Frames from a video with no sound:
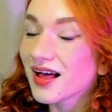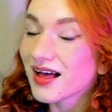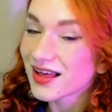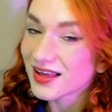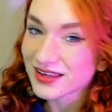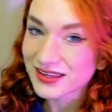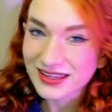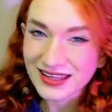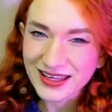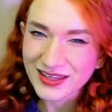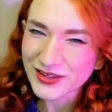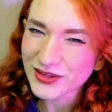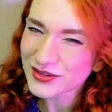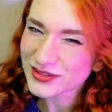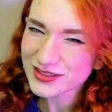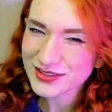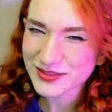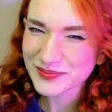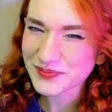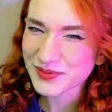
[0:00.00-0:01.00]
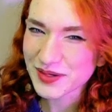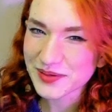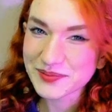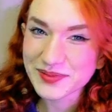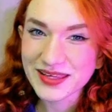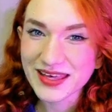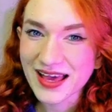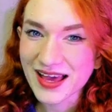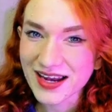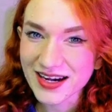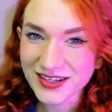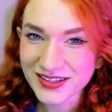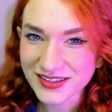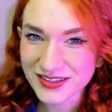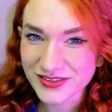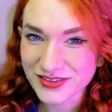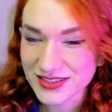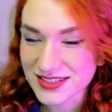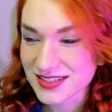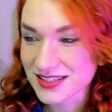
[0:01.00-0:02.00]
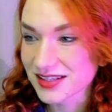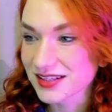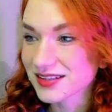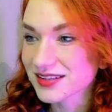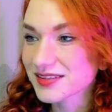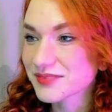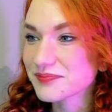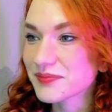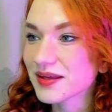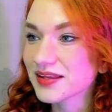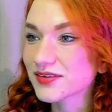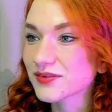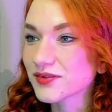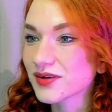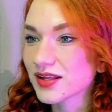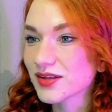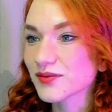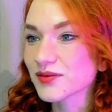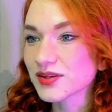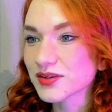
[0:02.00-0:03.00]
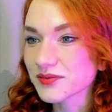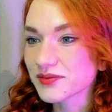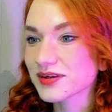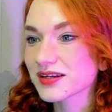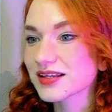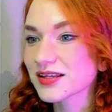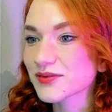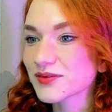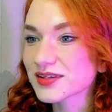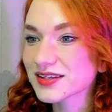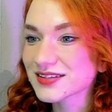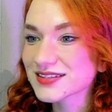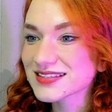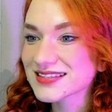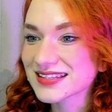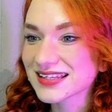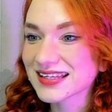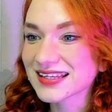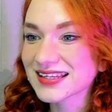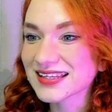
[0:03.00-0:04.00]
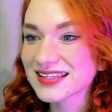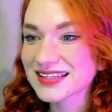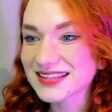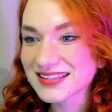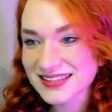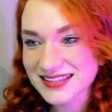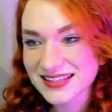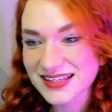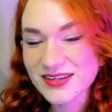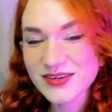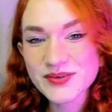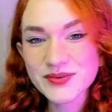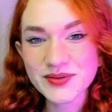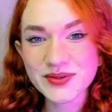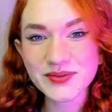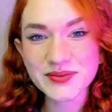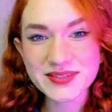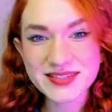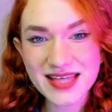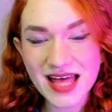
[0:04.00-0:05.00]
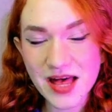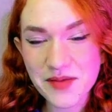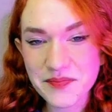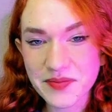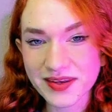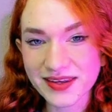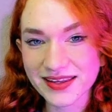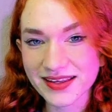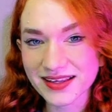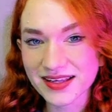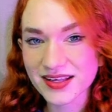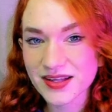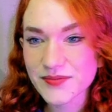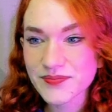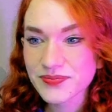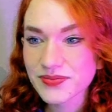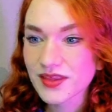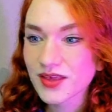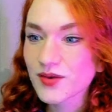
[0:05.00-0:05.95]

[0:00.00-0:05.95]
And you also probably heard the result, but well, what you really want to see is what was happening.